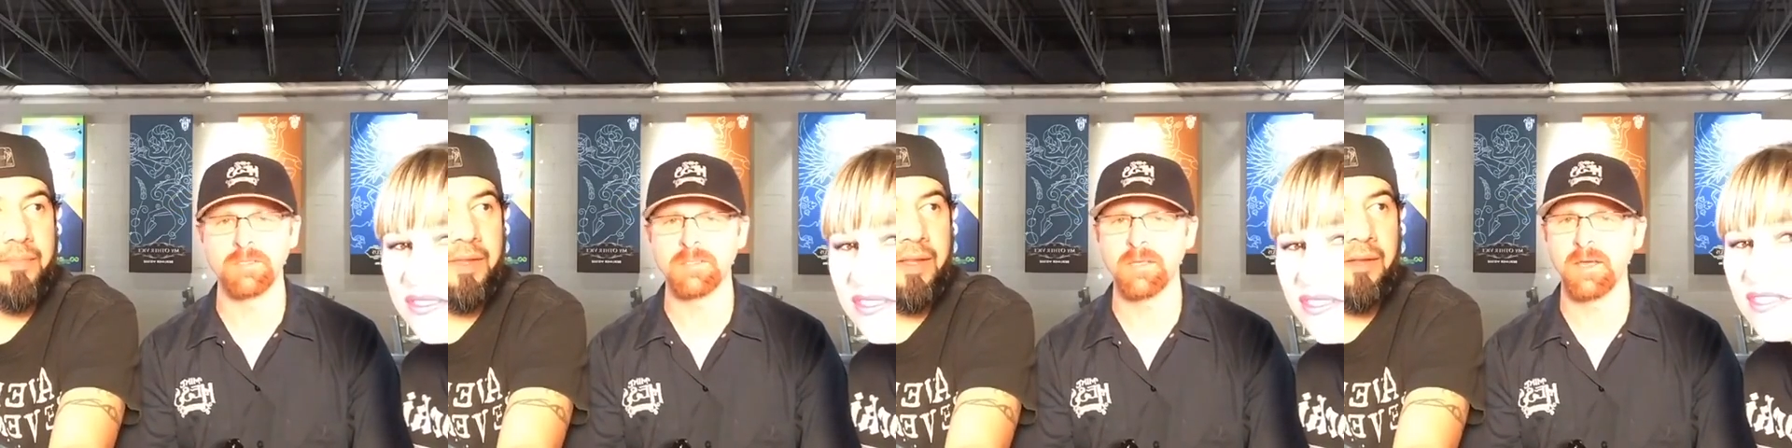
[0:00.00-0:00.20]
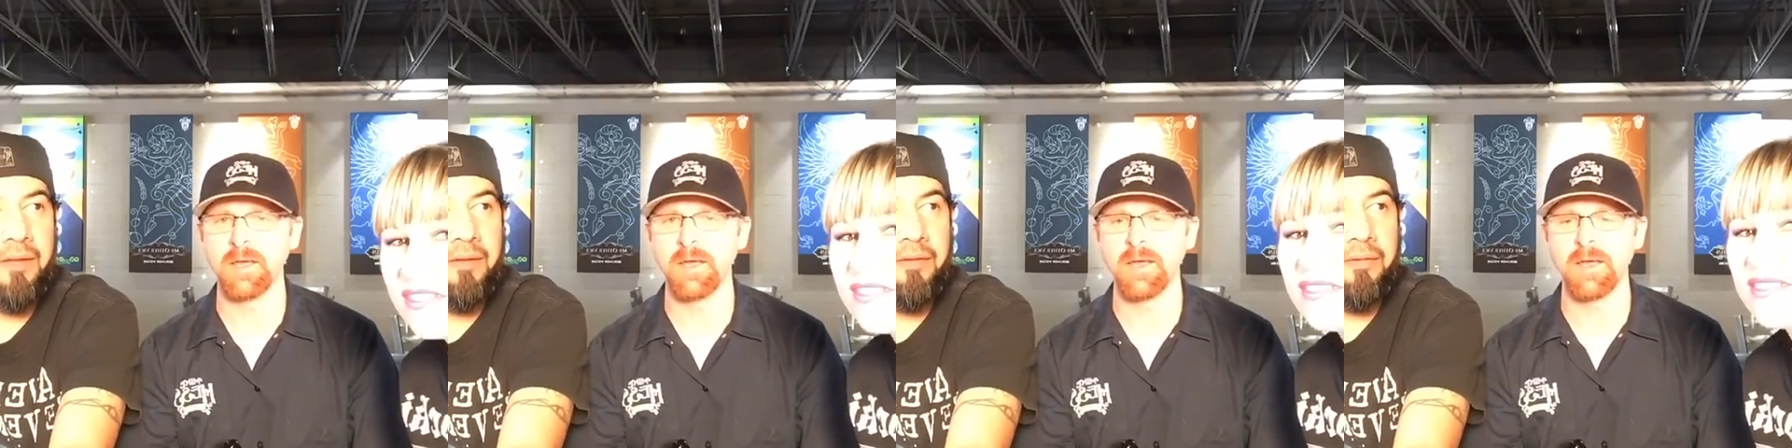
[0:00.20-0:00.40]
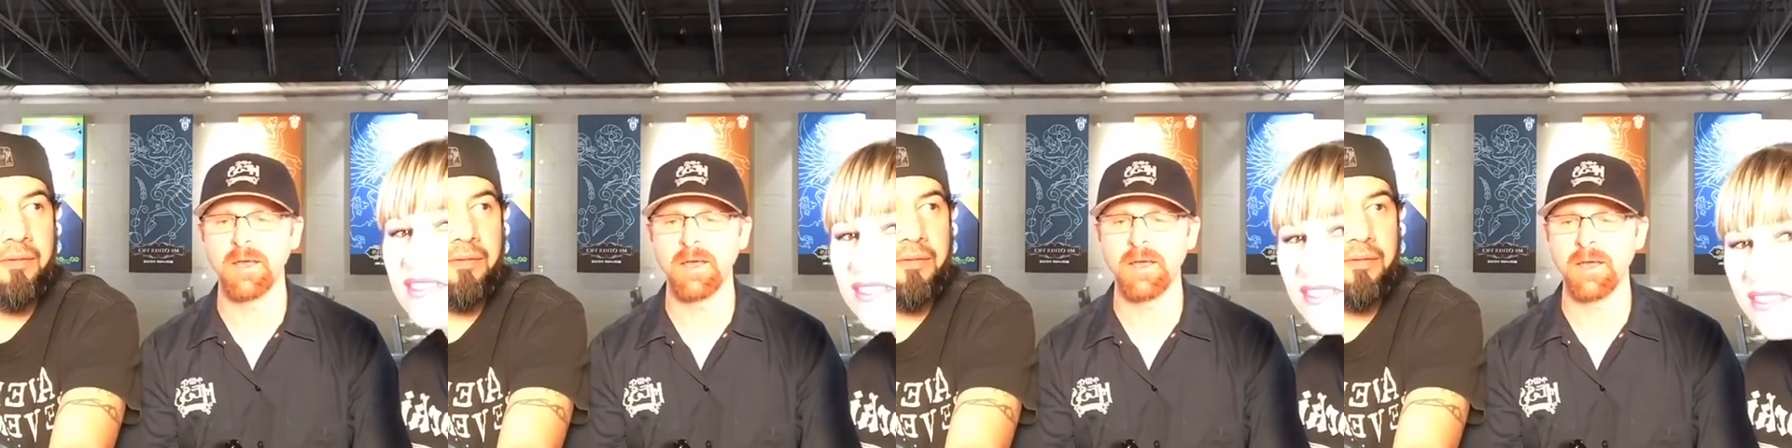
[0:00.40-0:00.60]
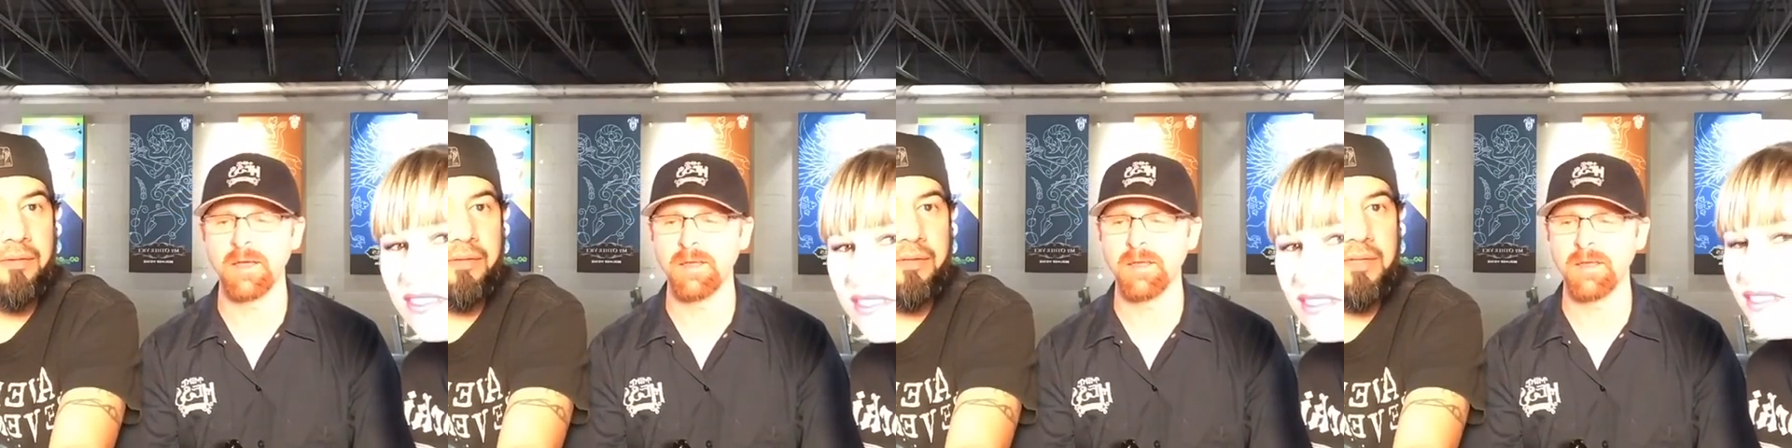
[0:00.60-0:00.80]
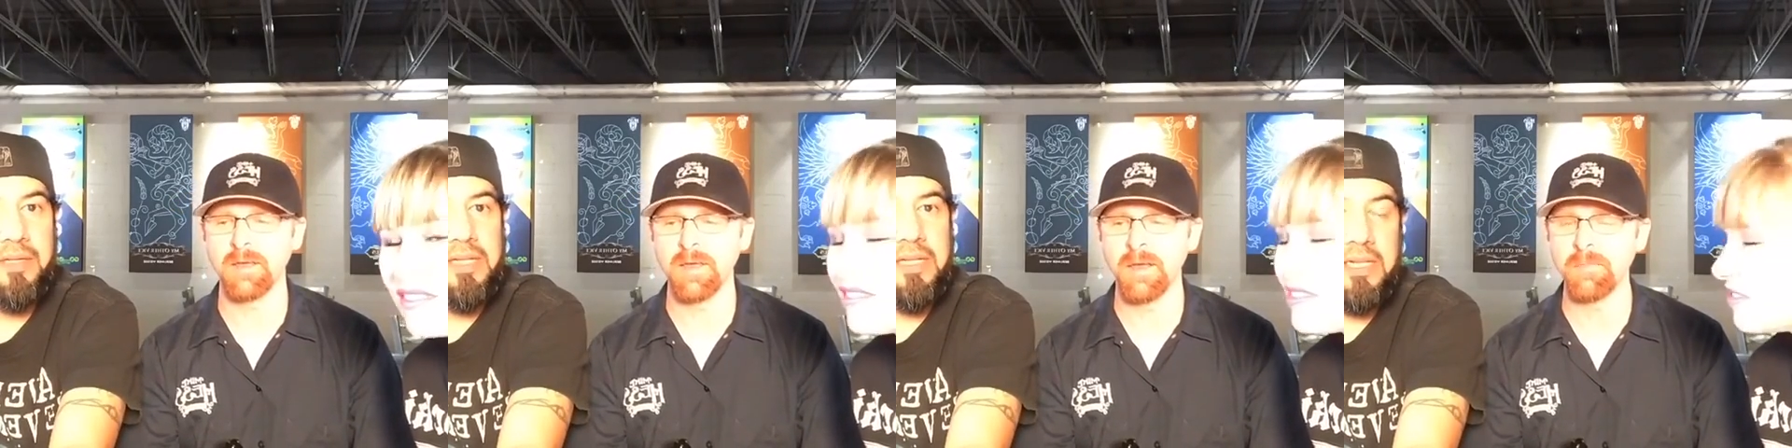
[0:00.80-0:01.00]

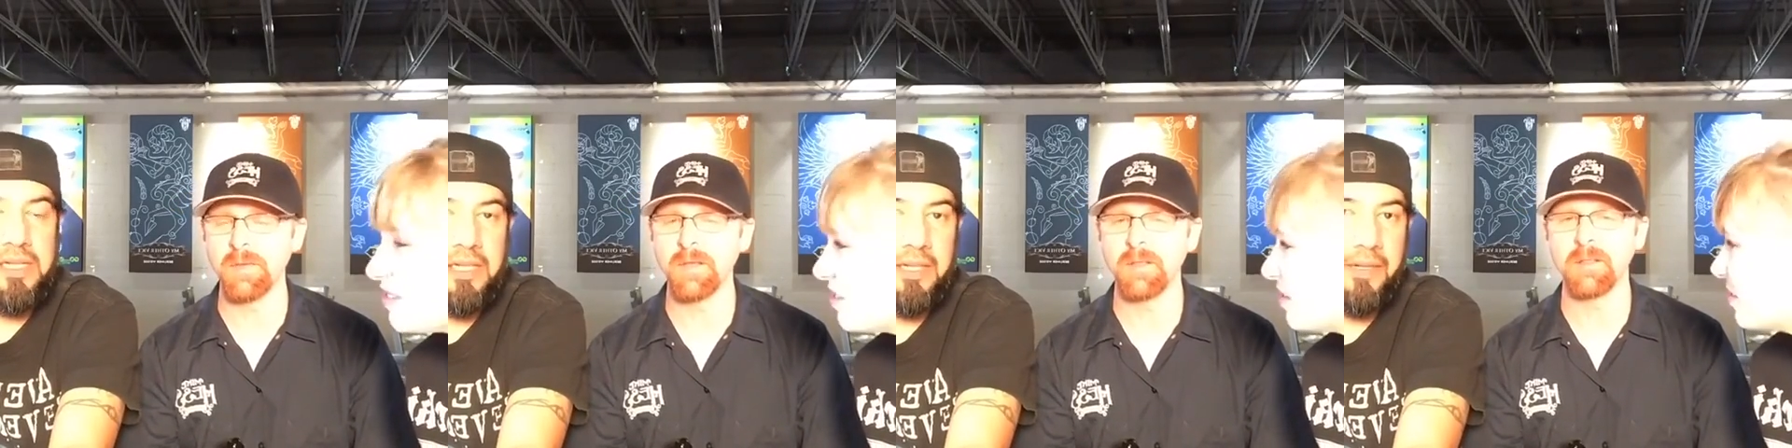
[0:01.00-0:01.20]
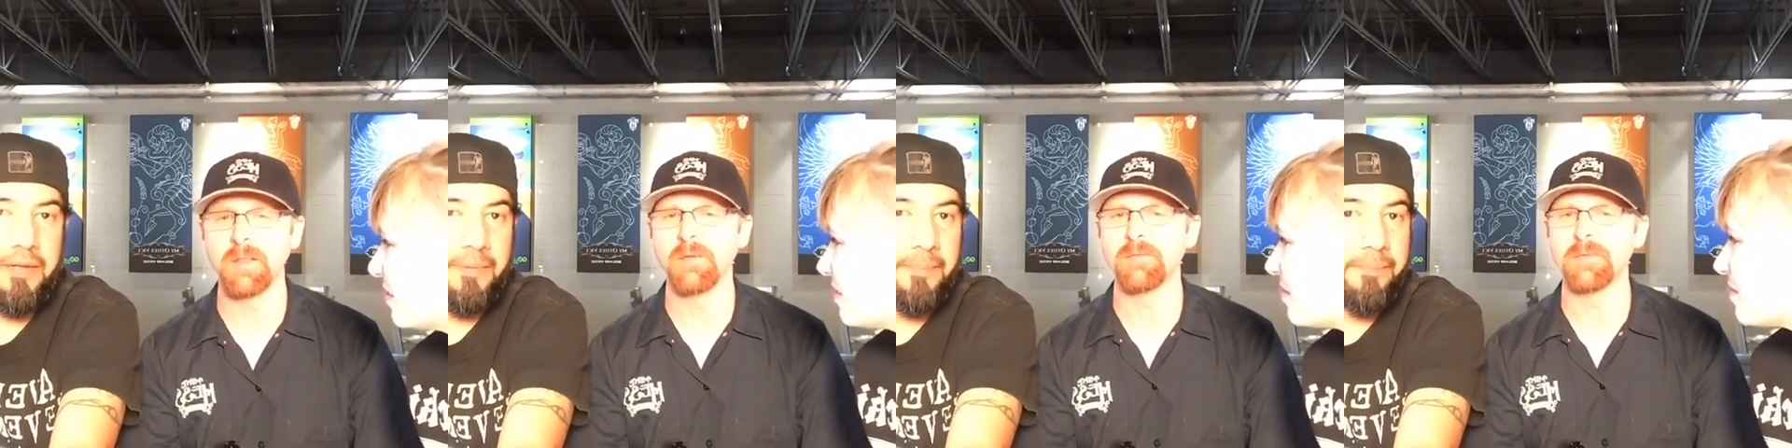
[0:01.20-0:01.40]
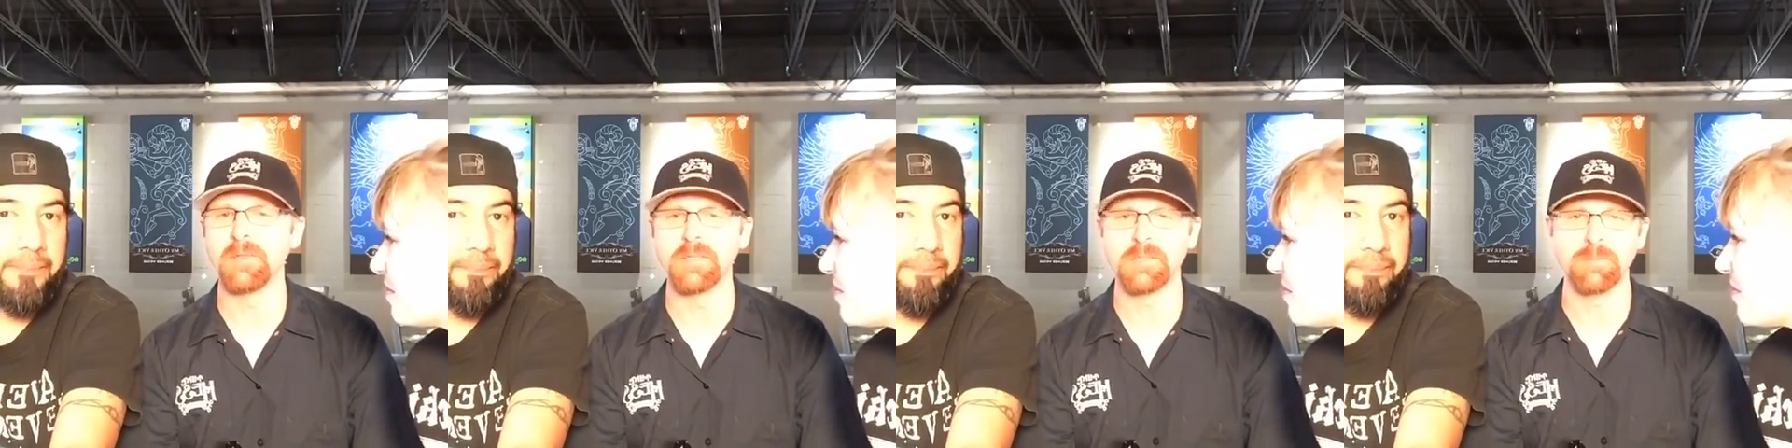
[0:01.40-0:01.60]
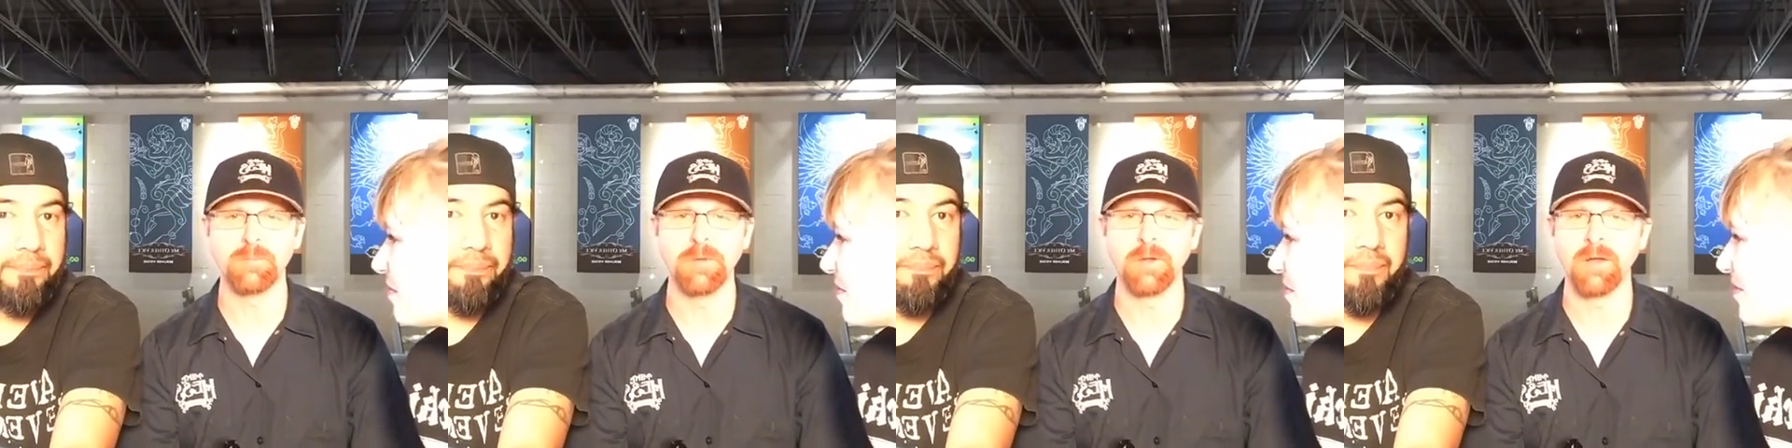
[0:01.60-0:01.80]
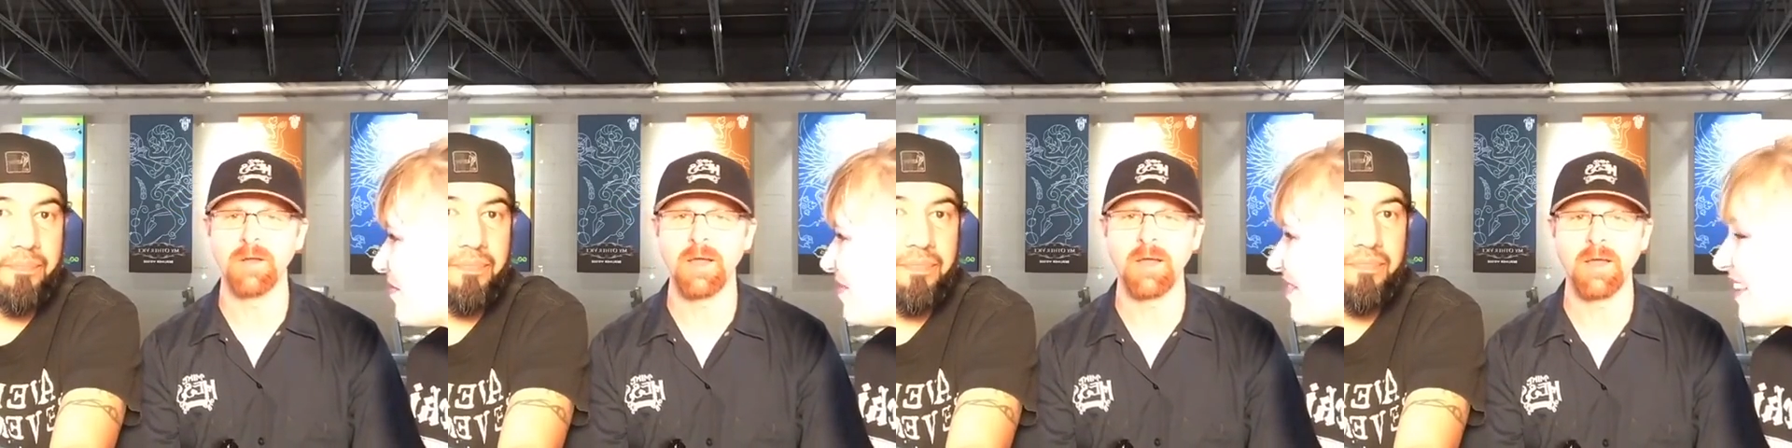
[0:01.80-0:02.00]
I make love to this
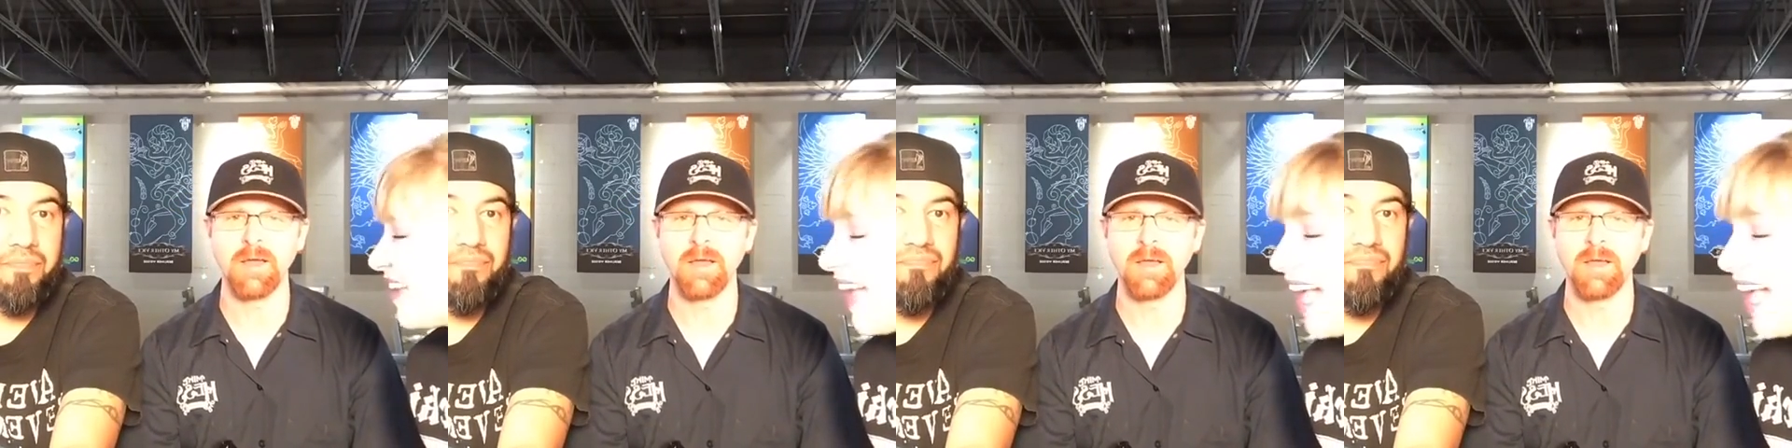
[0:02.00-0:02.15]
beer.